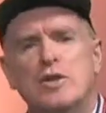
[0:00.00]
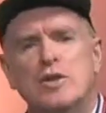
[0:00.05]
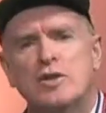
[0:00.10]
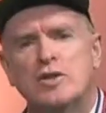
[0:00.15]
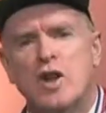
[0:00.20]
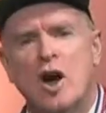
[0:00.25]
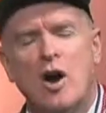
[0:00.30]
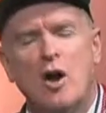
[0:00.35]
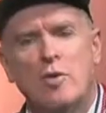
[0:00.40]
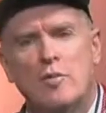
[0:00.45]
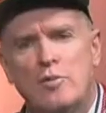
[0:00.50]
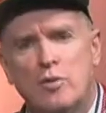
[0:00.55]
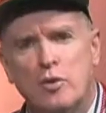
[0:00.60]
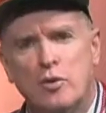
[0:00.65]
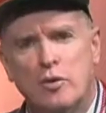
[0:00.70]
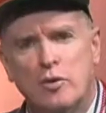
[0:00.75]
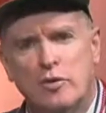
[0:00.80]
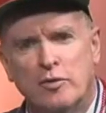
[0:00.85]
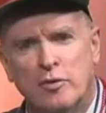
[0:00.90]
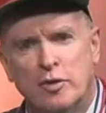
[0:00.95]
are
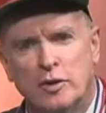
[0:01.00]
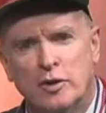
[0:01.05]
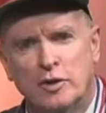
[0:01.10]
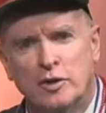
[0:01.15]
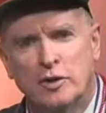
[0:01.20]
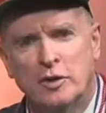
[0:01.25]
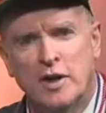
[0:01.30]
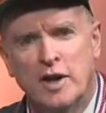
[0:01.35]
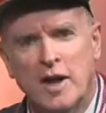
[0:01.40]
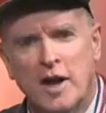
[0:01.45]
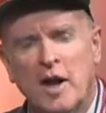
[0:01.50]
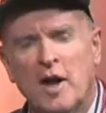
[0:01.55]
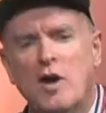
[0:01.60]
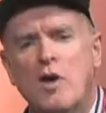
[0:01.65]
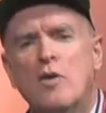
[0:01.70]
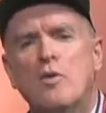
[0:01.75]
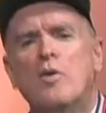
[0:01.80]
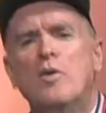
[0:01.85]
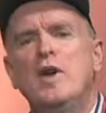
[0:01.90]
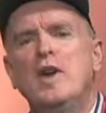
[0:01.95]
beautiful.
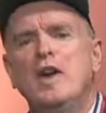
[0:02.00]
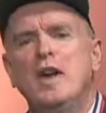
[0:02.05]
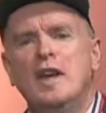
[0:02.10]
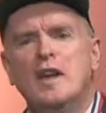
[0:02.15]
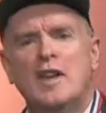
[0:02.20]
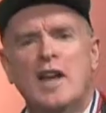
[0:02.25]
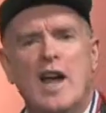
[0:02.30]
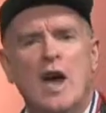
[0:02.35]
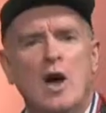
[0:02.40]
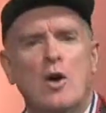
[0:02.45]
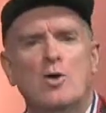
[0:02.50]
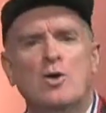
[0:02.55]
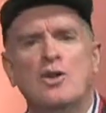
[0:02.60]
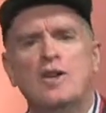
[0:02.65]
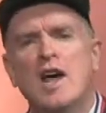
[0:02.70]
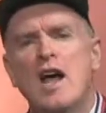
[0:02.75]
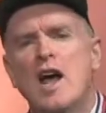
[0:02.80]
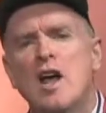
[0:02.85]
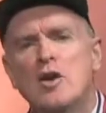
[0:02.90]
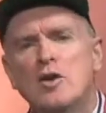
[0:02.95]
Read aloud,
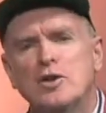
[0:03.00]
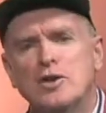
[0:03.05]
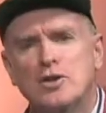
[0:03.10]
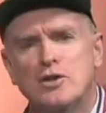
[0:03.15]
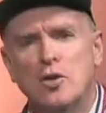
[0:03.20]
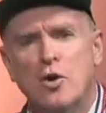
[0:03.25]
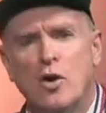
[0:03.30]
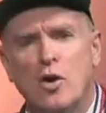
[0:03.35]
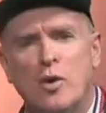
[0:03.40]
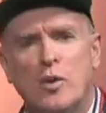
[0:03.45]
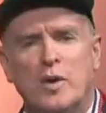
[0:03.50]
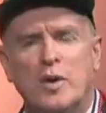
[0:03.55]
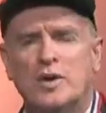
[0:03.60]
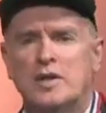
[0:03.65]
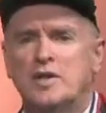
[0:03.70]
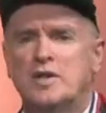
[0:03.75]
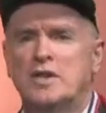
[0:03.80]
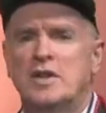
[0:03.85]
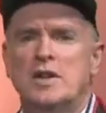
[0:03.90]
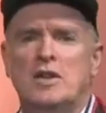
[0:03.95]
tell
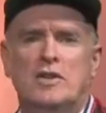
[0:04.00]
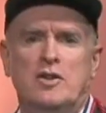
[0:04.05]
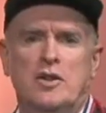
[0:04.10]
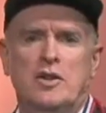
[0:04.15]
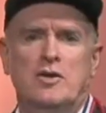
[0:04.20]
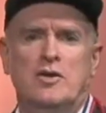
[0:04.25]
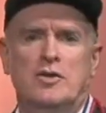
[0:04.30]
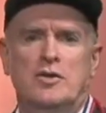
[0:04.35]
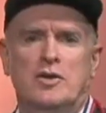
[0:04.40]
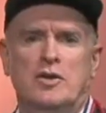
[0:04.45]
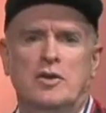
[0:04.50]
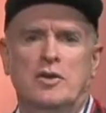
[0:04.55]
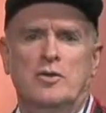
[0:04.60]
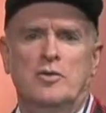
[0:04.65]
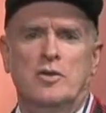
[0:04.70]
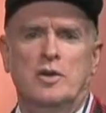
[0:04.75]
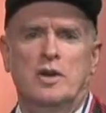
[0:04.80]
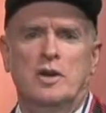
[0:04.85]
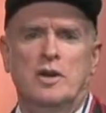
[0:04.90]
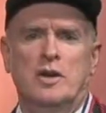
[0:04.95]
stories to your
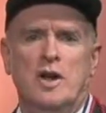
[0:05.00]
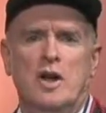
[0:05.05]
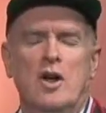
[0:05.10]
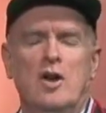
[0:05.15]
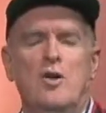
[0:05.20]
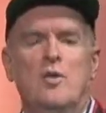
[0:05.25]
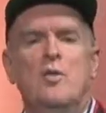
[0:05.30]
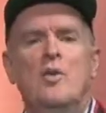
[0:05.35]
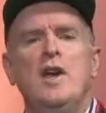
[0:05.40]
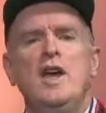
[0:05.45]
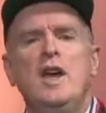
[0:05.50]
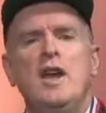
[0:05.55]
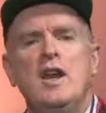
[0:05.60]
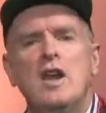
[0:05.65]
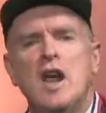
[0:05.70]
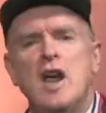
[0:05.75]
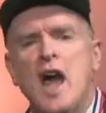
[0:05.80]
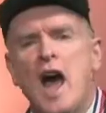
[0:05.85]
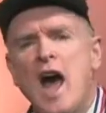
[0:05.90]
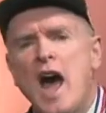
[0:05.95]
children. Read
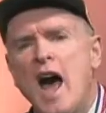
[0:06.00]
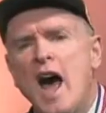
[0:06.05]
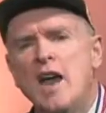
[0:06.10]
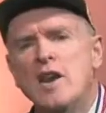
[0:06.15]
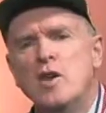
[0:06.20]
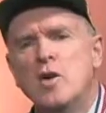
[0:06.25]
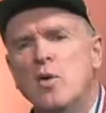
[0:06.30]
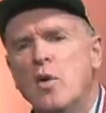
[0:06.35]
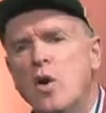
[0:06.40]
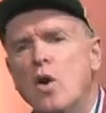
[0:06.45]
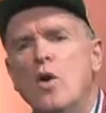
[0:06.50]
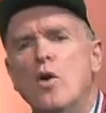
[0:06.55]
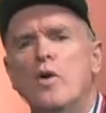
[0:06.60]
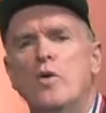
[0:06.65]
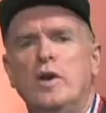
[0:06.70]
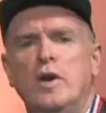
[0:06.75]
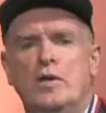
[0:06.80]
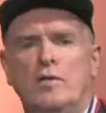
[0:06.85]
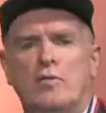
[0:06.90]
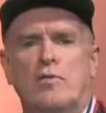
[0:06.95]
on your own
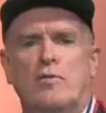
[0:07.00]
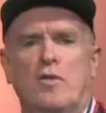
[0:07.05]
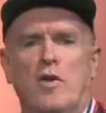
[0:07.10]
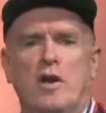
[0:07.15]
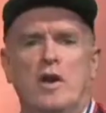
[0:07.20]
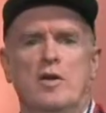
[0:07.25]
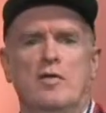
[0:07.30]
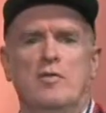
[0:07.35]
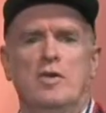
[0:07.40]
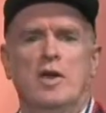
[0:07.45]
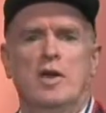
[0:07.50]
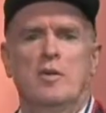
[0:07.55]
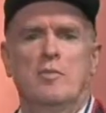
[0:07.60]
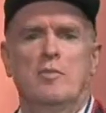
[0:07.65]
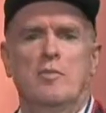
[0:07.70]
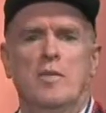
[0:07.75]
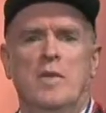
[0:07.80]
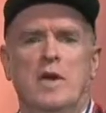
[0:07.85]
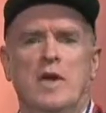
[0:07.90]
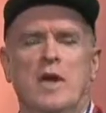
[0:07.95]
in front of them.
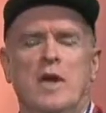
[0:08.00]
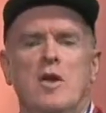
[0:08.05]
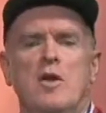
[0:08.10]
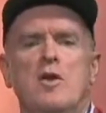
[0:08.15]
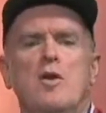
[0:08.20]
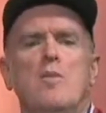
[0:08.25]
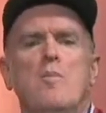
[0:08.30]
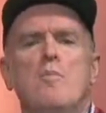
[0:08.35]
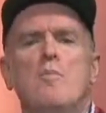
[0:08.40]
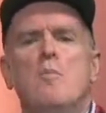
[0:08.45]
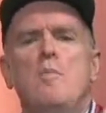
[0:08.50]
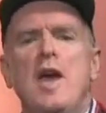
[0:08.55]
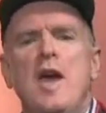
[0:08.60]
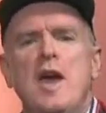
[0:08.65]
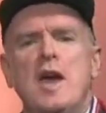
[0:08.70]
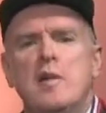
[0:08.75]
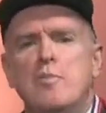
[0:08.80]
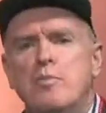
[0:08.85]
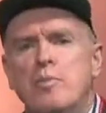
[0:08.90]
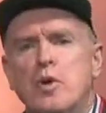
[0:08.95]

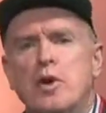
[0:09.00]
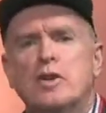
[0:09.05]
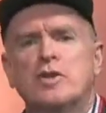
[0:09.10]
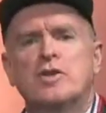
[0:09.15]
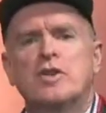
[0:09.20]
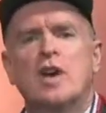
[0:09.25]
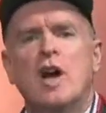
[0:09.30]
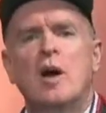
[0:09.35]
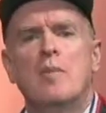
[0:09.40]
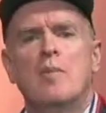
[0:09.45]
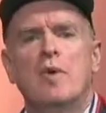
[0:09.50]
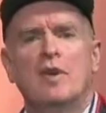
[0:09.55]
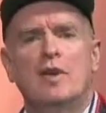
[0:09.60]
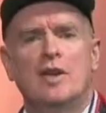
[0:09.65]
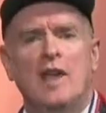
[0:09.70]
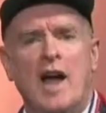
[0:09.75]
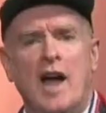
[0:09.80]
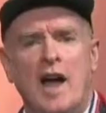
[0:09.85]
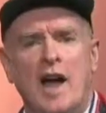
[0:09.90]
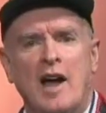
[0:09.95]
Make books come
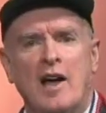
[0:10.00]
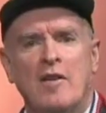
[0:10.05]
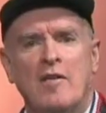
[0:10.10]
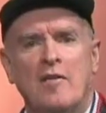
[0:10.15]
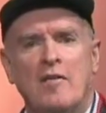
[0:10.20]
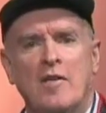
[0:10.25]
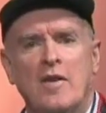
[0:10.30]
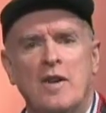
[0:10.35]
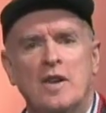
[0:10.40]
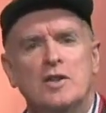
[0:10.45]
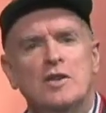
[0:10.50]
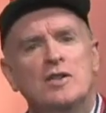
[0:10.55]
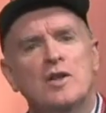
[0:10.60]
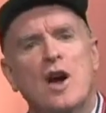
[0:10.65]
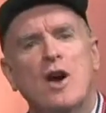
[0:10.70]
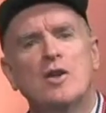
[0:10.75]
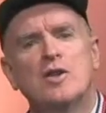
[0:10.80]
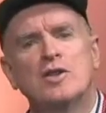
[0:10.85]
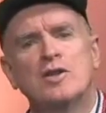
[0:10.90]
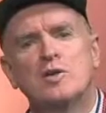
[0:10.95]
alive.
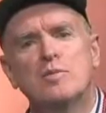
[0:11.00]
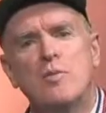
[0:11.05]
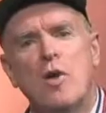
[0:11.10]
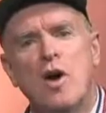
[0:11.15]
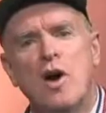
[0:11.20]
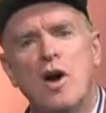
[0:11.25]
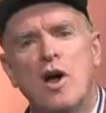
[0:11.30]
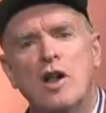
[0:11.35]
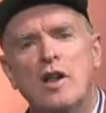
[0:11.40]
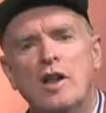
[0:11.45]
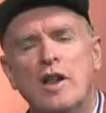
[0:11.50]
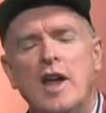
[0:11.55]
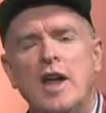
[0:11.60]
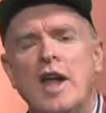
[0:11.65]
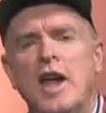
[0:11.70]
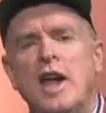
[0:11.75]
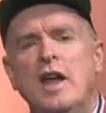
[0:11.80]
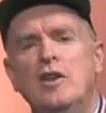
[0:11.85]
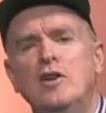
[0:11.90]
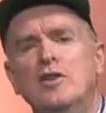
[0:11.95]
Start small
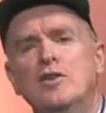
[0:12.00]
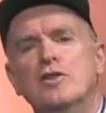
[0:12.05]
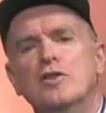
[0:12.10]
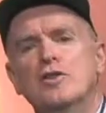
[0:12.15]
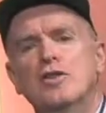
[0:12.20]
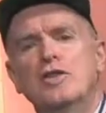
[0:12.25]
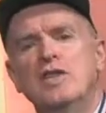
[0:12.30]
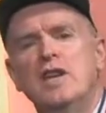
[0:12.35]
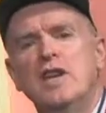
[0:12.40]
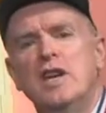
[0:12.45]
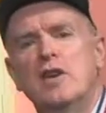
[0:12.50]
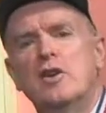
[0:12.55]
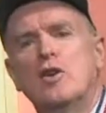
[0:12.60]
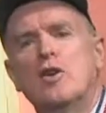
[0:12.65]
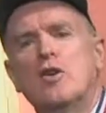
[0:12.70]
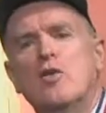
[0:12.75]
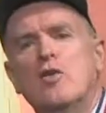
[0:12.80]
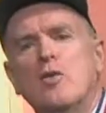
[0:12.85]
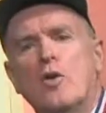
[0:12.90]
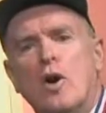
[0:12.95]
and you'll see it
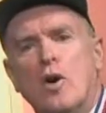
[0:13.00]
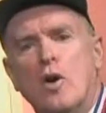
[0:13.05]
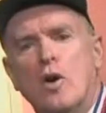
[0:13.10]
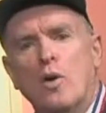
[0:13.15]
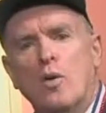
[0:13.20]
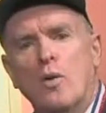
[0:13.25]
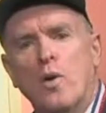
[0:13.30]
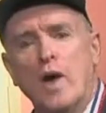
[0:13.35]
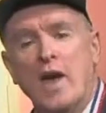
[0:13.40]
grow.